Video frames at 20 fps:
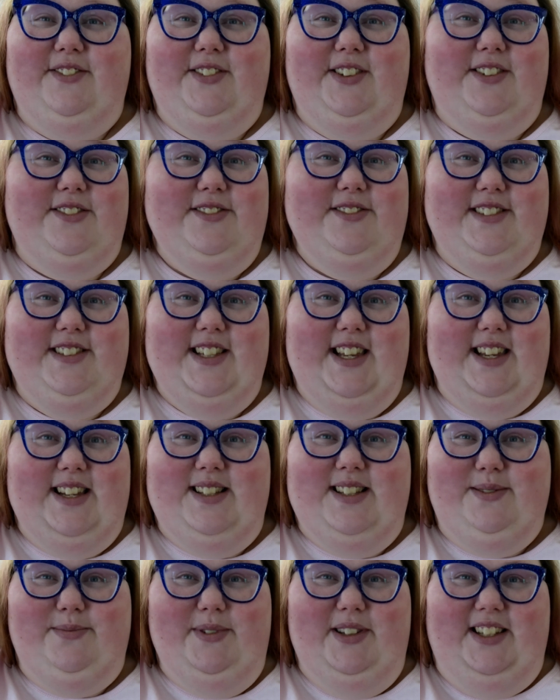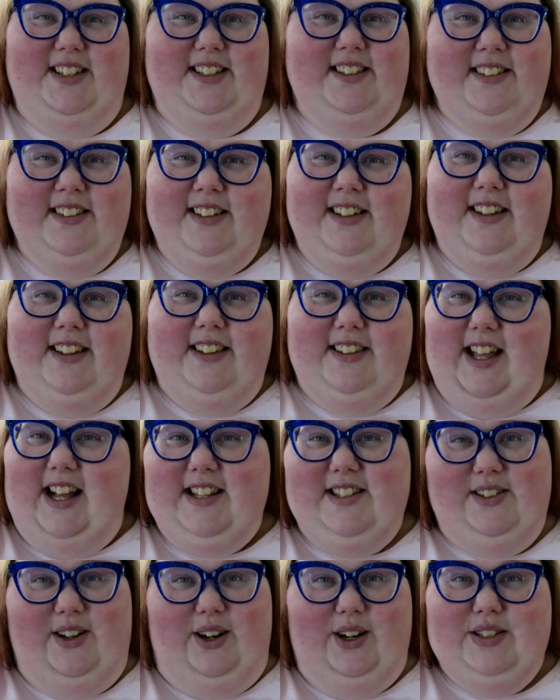the road takes me.
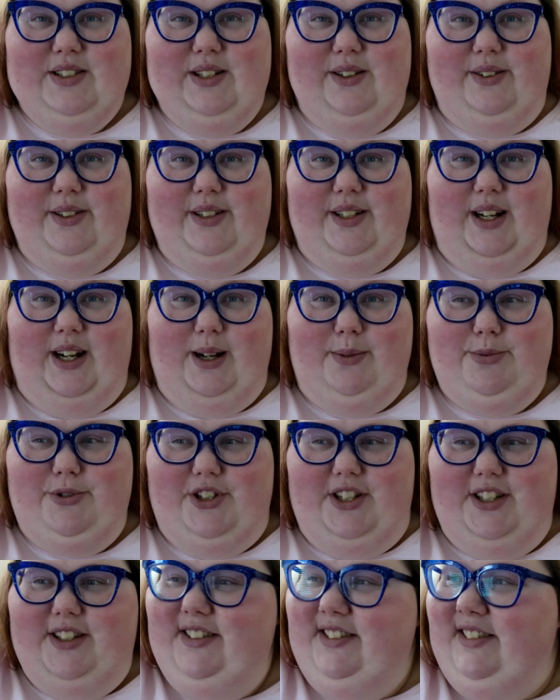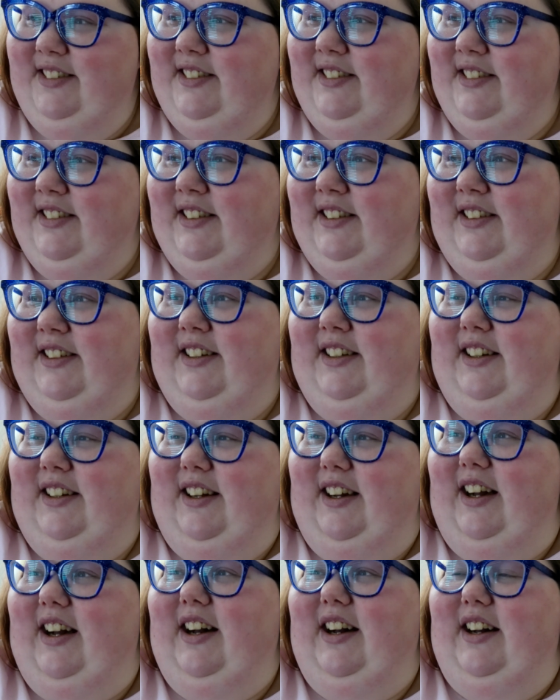That's also an option.
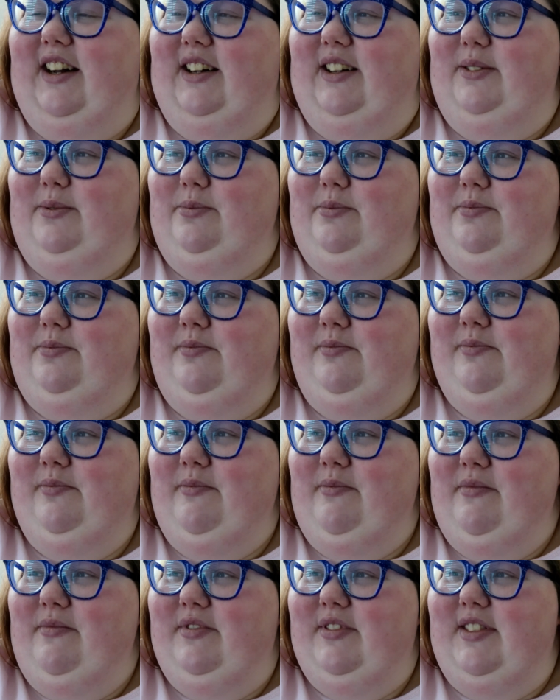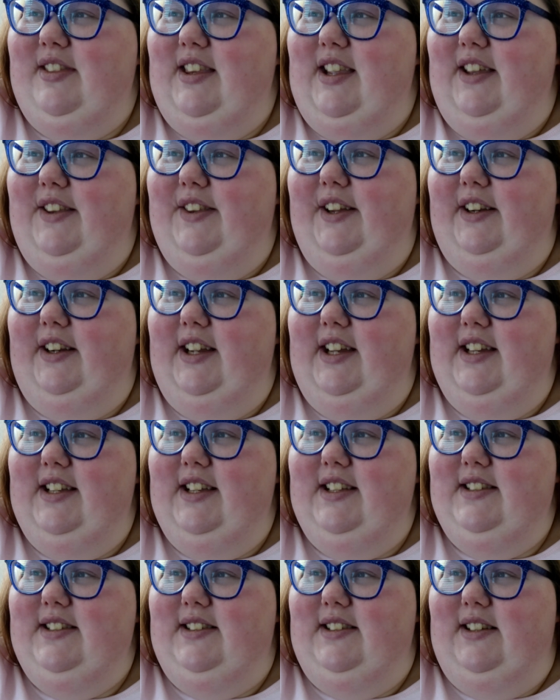Um, there
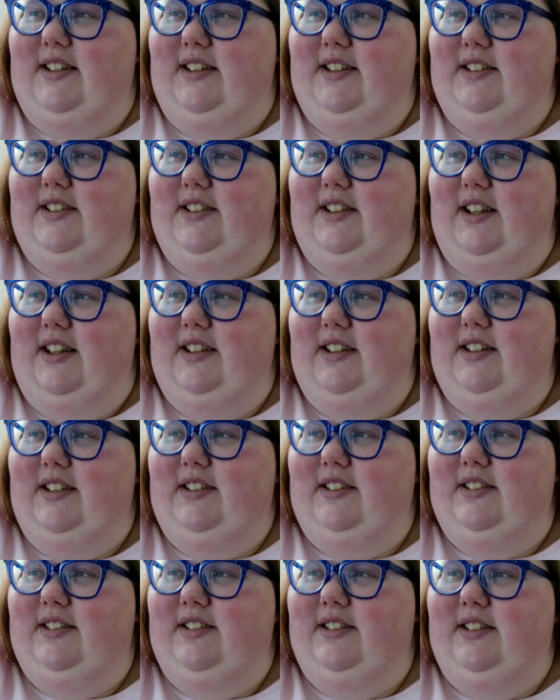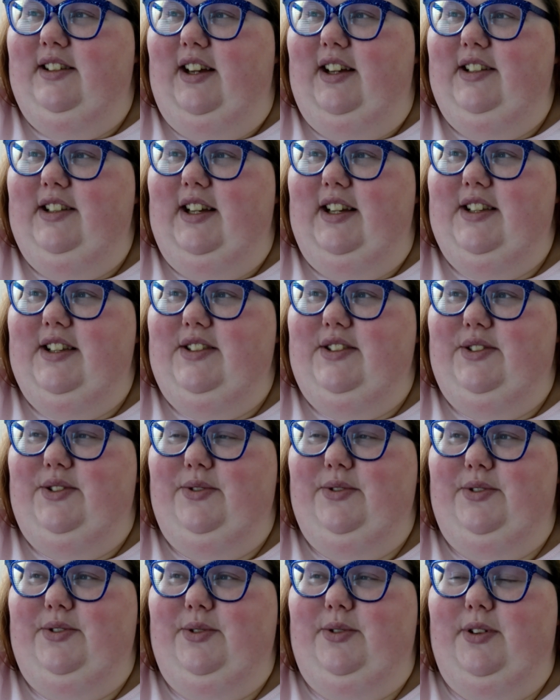is a nice
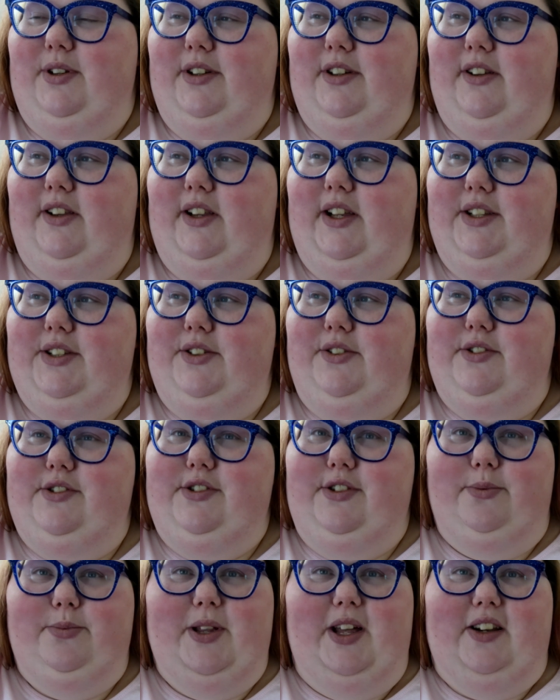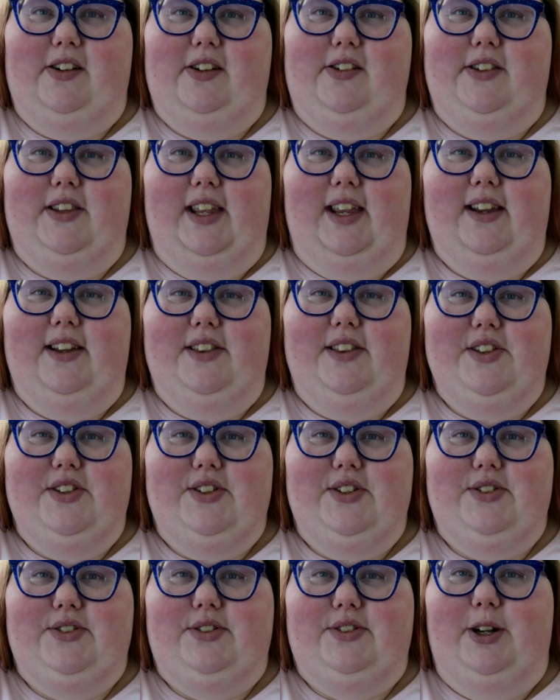tutorial on YouTube that I'll link in the
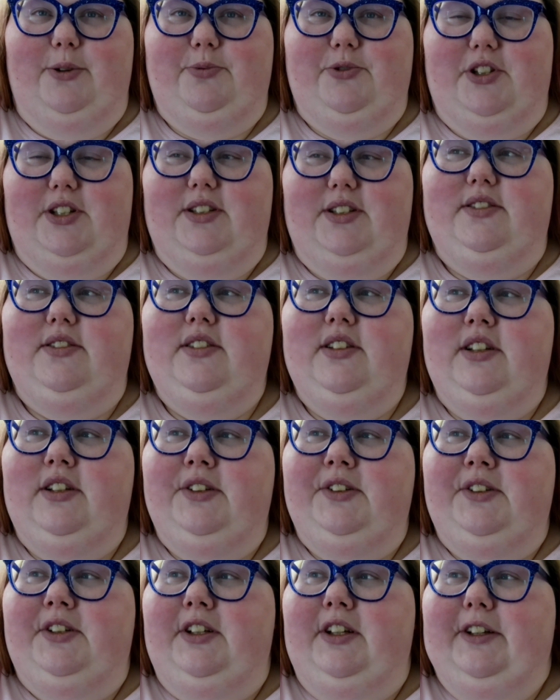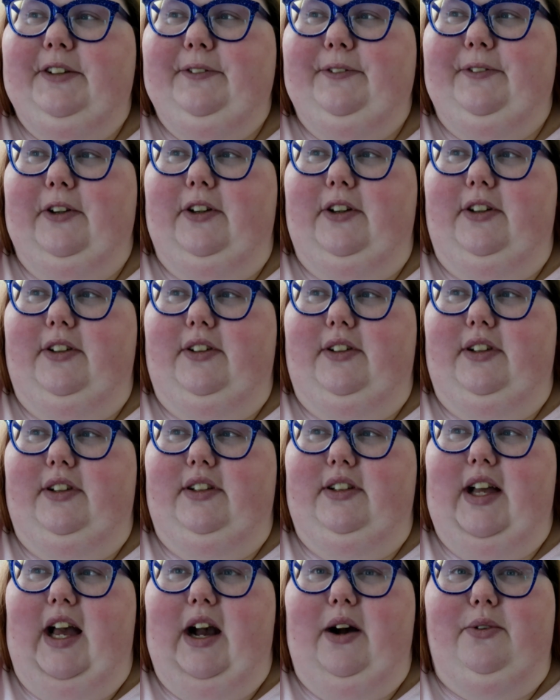description for
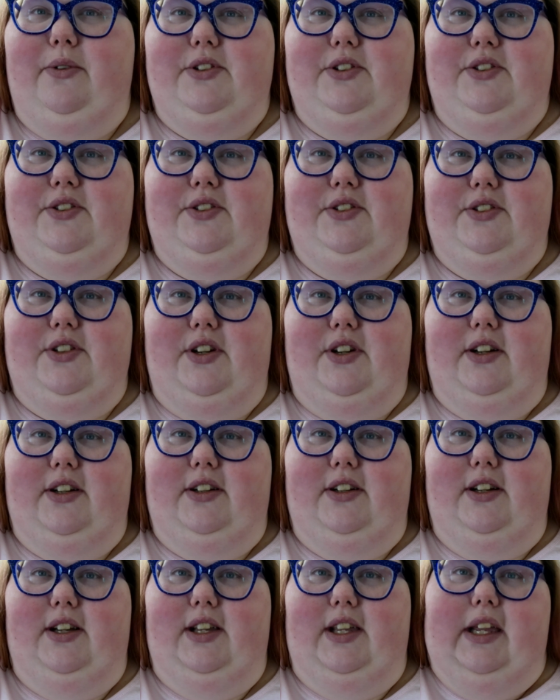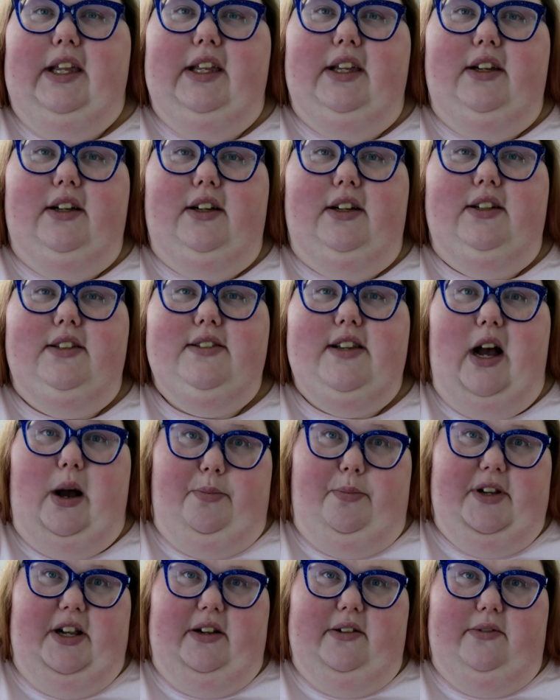how to start a
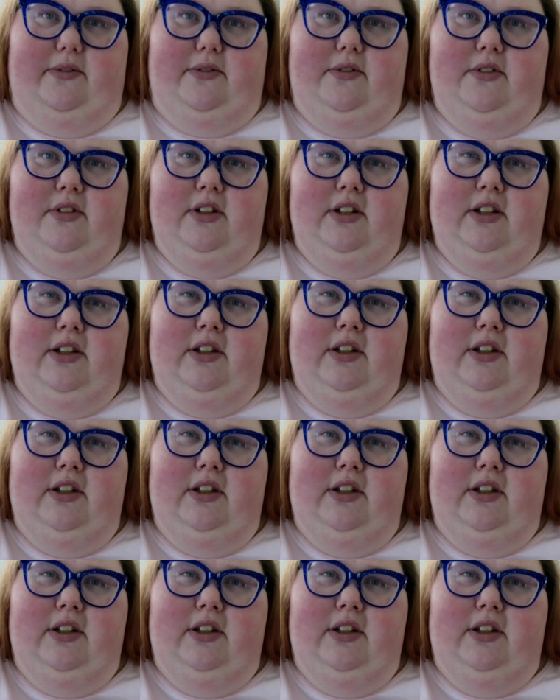top-down.